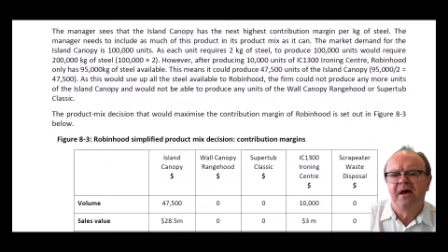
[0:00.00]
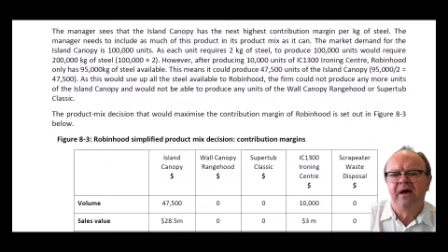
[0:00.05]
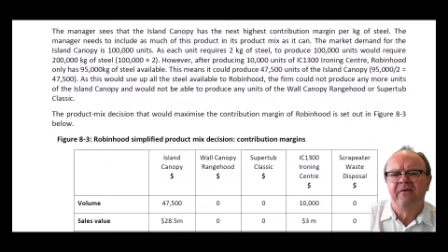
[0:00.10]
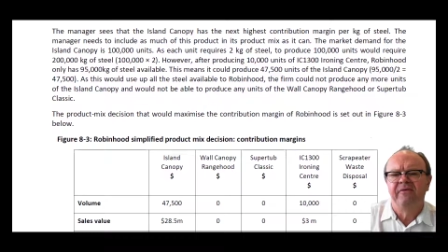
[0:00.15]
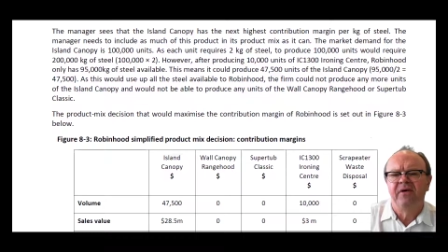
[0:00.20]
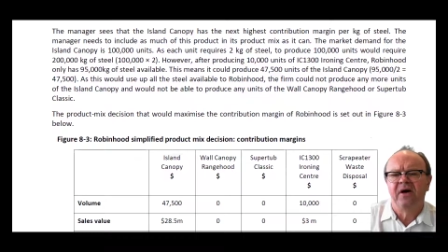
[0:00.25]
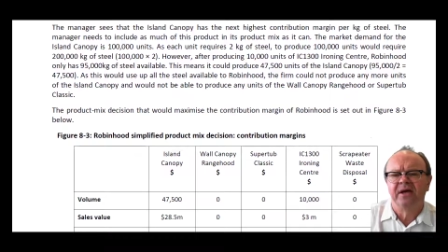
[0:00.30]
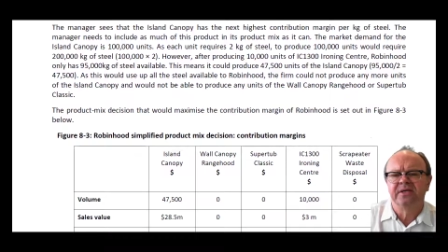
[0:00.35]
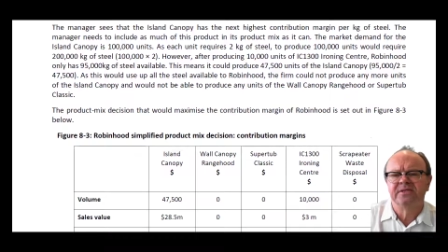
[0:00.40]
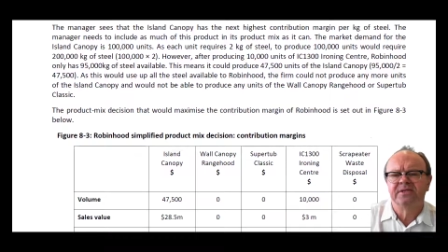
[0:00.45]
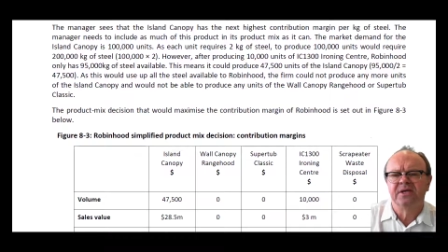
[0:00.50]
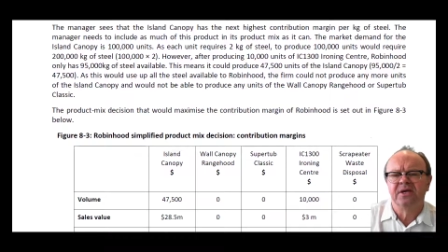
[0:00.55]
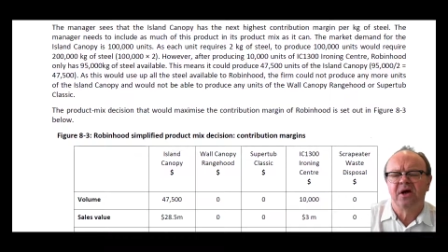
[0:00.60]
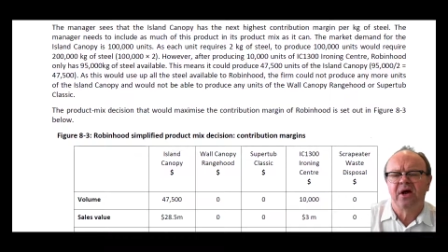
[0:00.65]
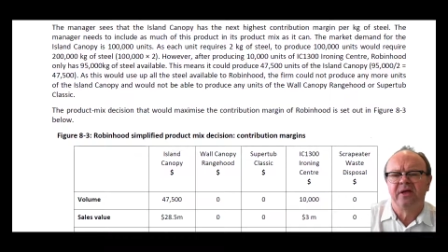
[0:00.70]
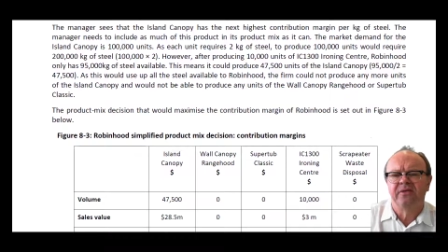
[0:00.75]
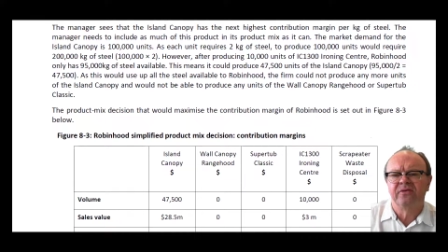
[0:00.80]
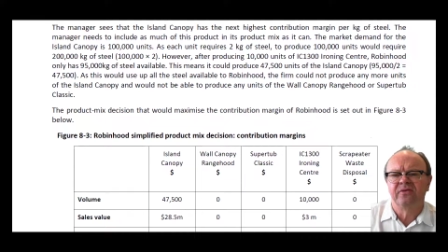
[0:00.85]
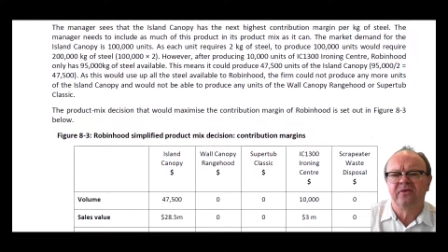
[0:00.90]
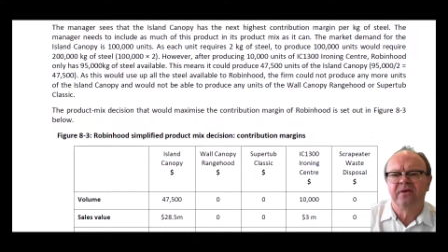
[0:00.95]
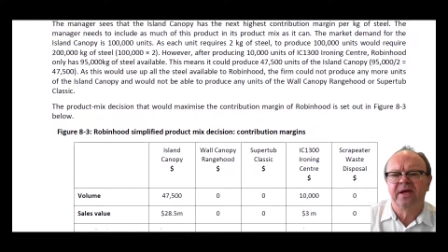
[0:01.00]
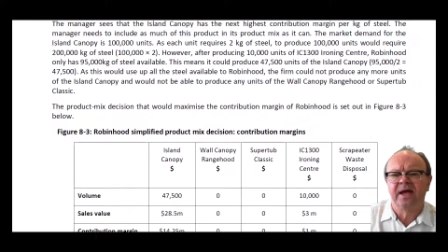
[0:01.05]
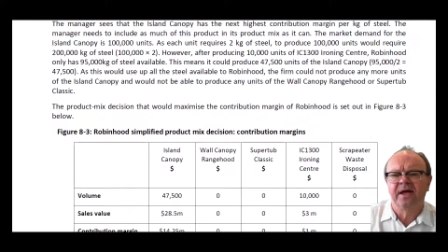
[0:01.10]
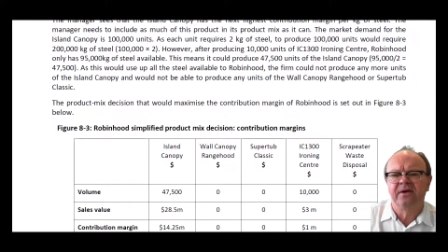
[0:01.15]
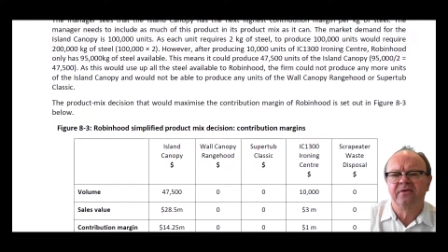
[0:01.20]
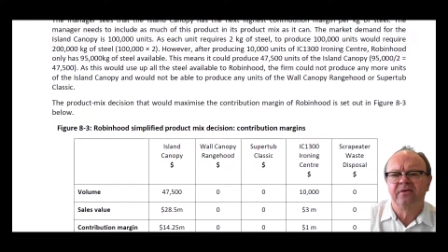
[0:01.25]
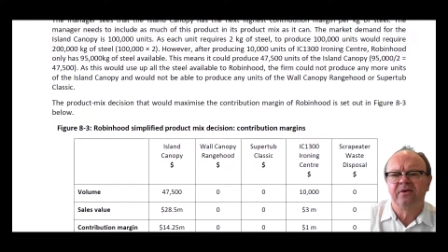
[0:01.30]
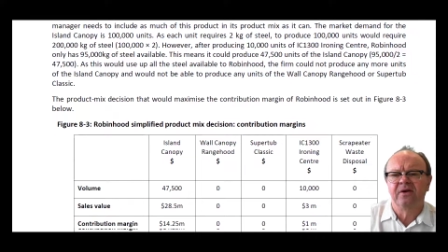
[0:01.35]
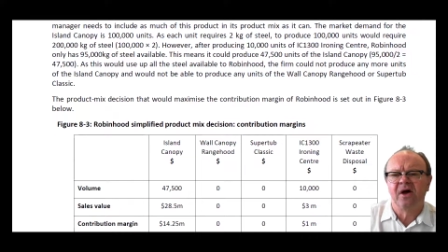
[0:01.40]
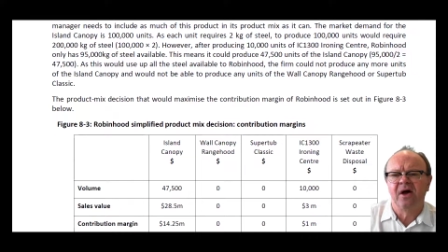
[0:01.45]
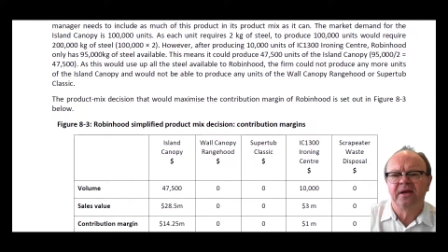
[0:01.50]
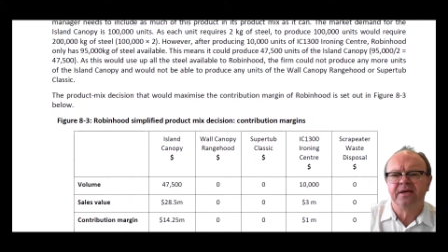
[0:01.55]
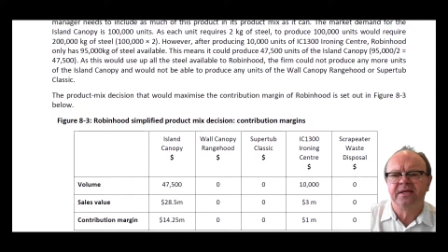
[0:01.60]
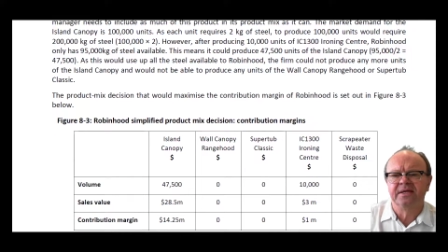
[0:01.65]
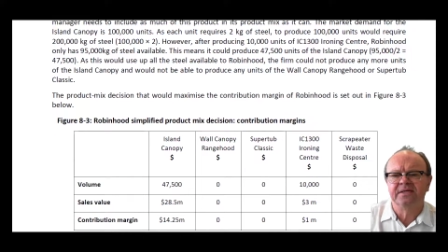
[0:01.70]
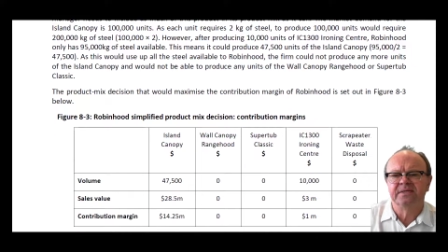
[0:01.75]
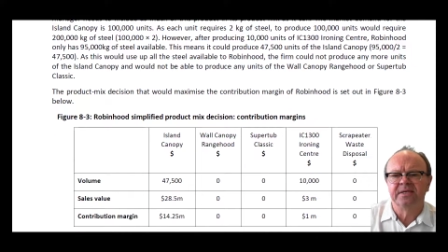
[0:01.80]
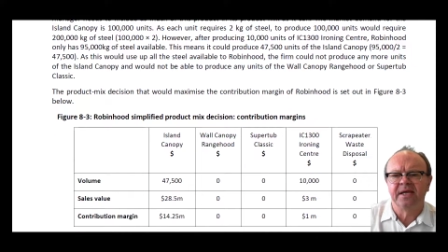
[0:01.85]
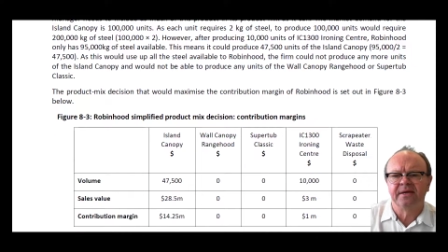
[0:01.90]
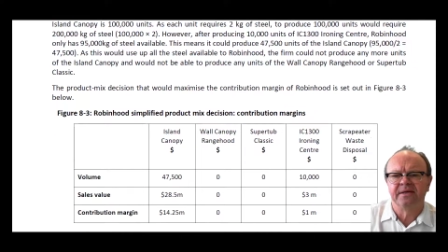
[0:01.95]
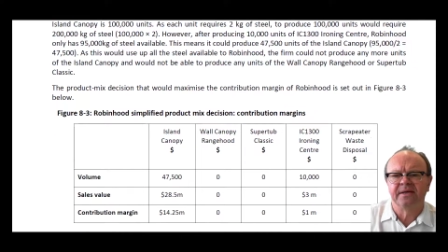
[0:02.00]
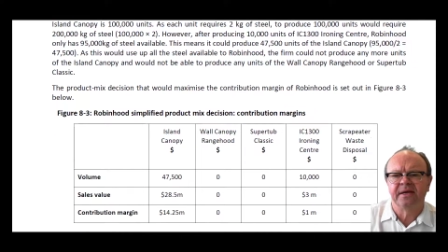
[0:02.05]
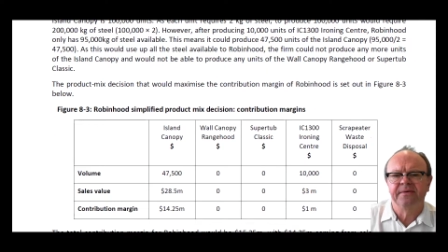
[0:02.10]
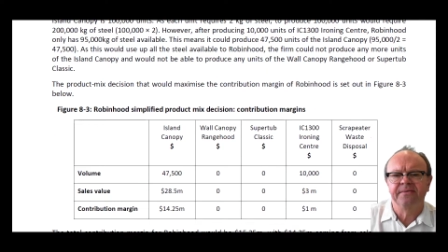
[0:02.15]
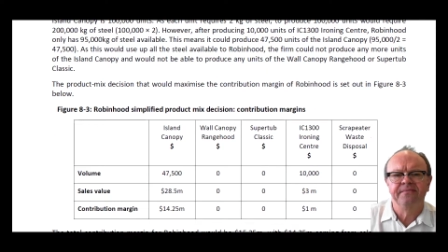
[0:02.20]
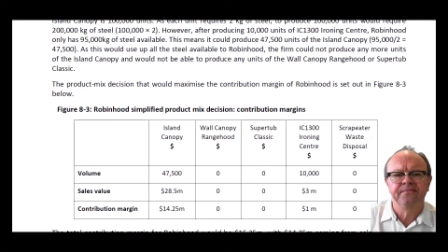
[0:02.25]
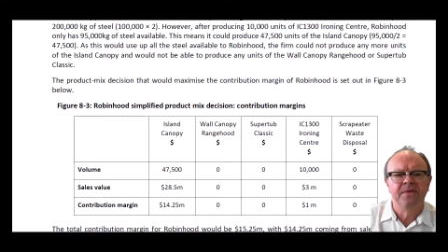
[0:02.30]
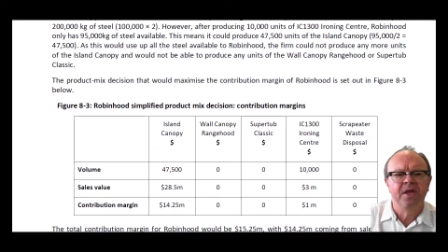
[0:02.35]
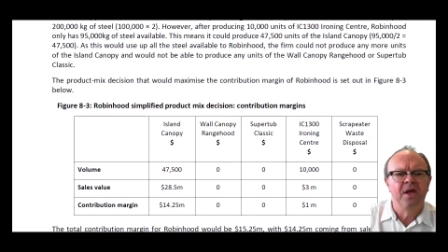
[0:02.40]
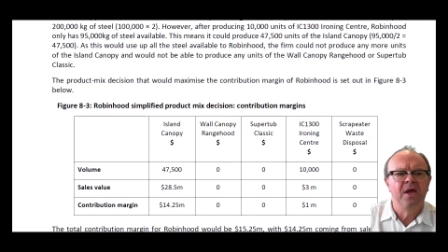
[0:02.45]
of ACCT11059 ironing centre,